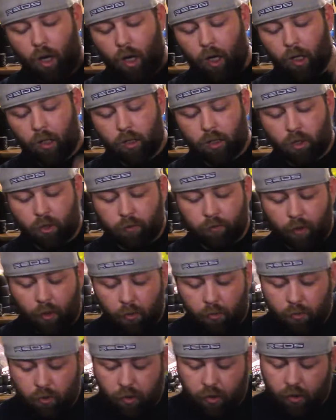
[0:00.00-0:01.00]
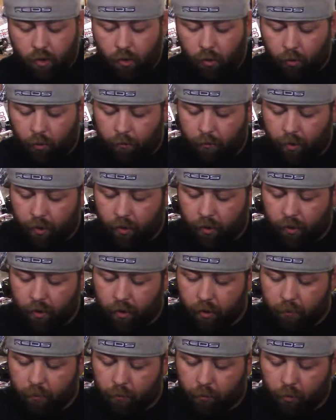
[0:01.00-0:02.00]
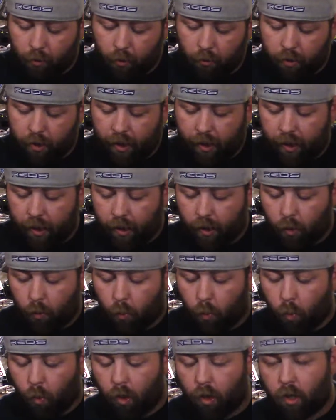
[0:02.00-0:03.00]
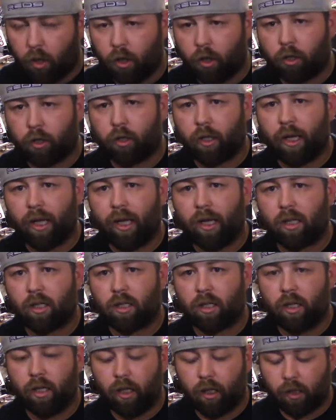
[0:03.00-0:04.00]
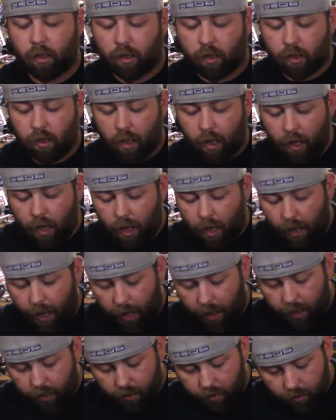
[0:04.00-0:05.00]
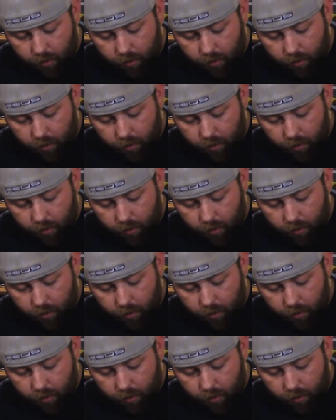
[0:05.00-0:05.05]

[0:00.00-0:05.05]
Servos is going to be the Protek 100 SS and